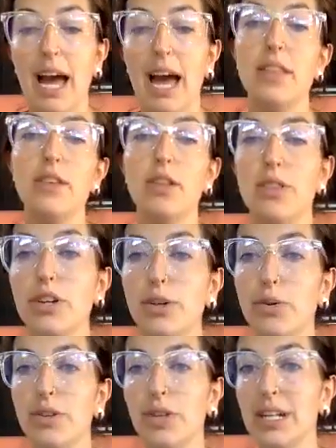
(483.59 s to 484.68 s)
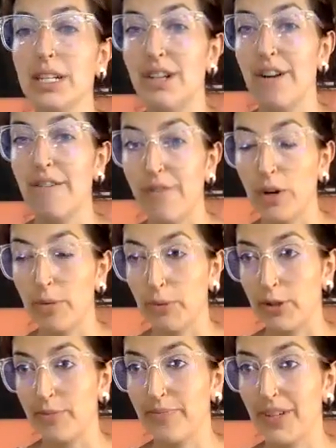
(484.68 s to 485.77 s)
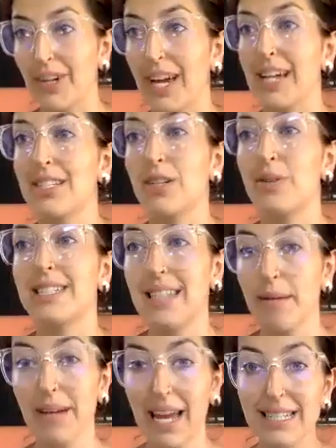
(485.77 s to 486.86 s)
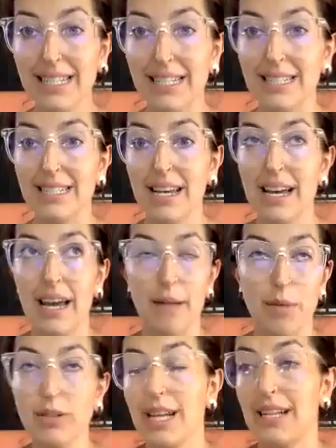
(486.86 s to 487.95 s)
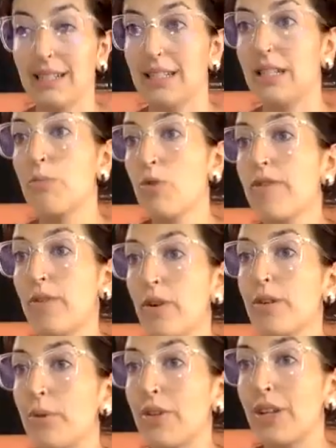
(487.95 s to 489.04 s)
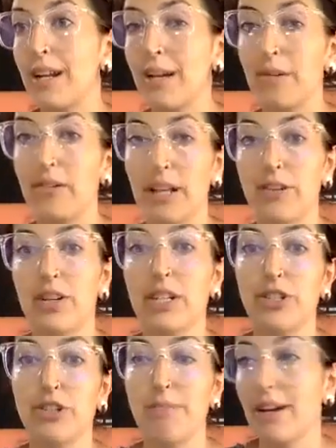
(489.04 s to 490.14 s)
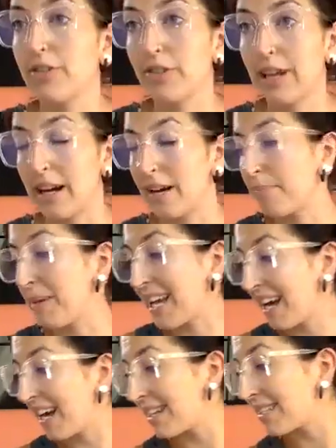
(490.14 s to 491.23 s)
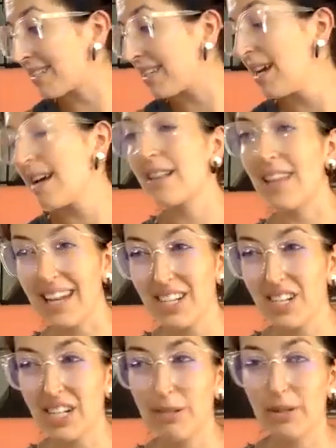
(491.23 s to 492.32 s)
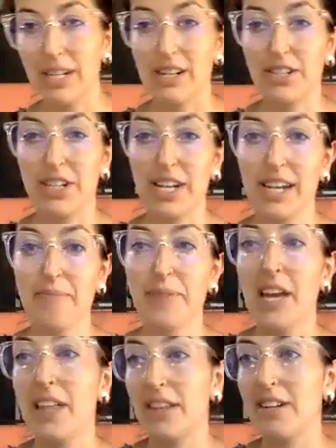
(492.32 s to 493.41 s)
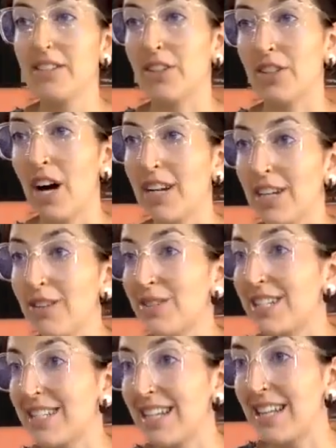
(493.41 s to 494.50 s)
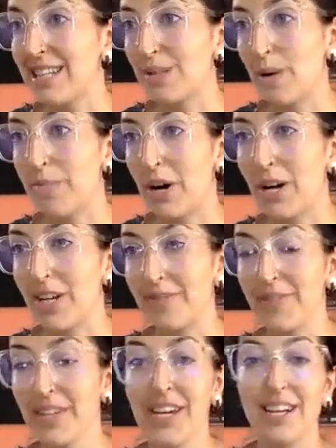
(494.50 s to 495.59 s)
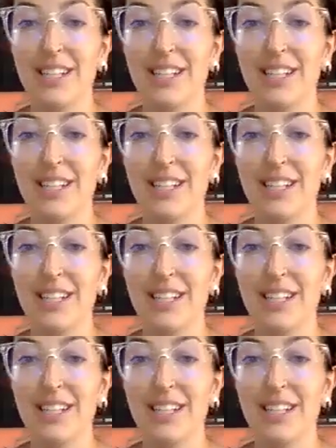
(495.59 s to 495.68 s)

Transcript: And then the third cool thing is they're affordable, okay? So in most cases, they're more affordable than traditional medical care because, like I talked about yesterday, there's a lot of uses in this one bottle.